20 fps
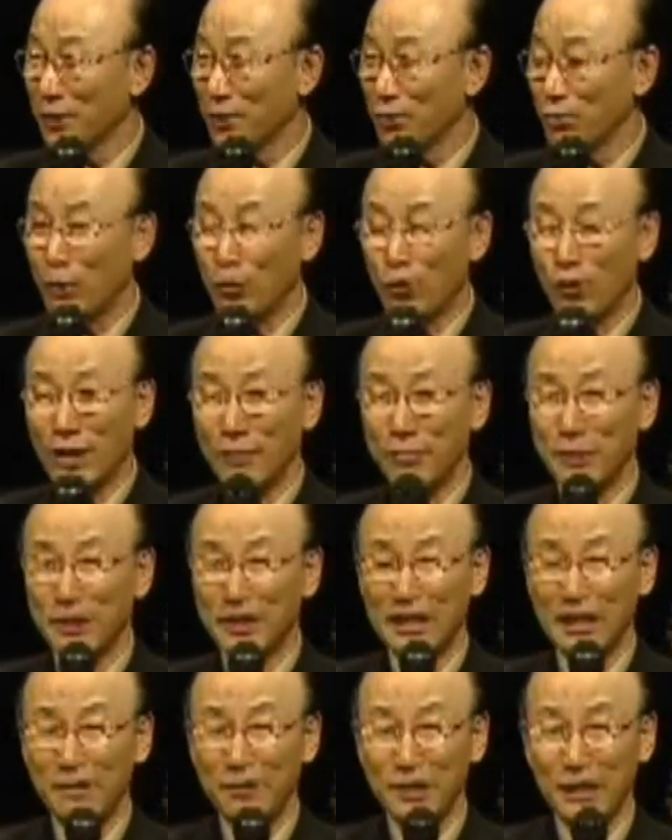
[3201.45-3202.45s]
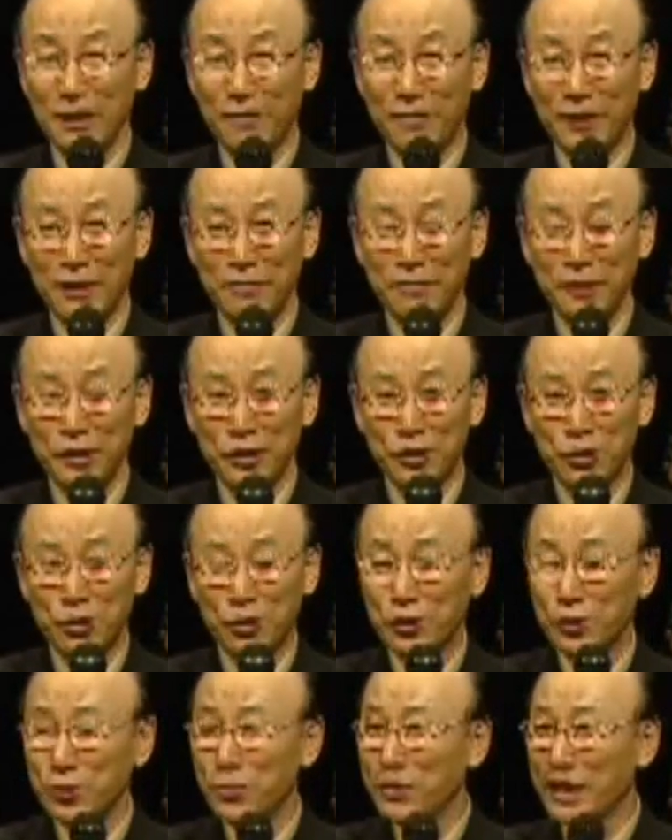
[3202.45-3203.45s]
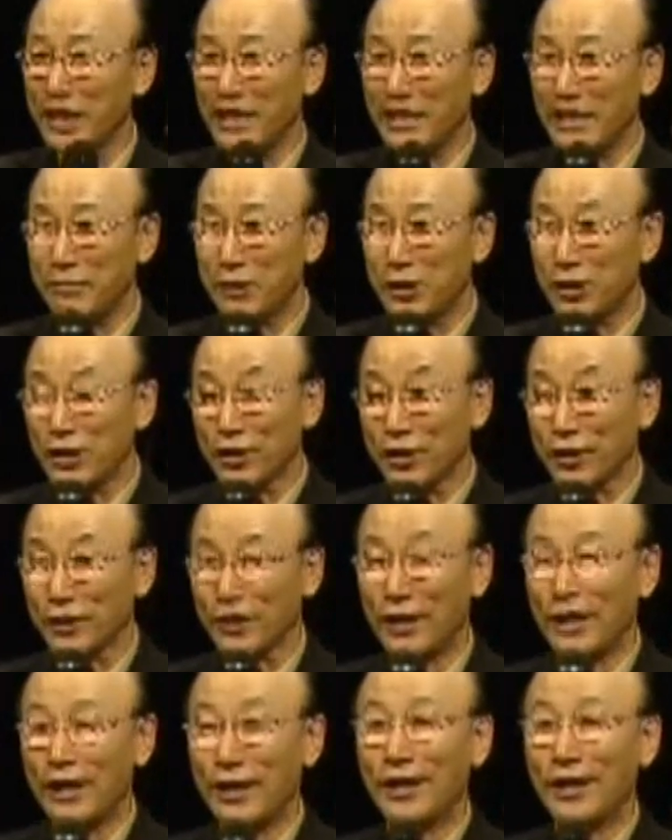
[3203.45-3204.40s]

Your wife is 75 years old. You can't have children.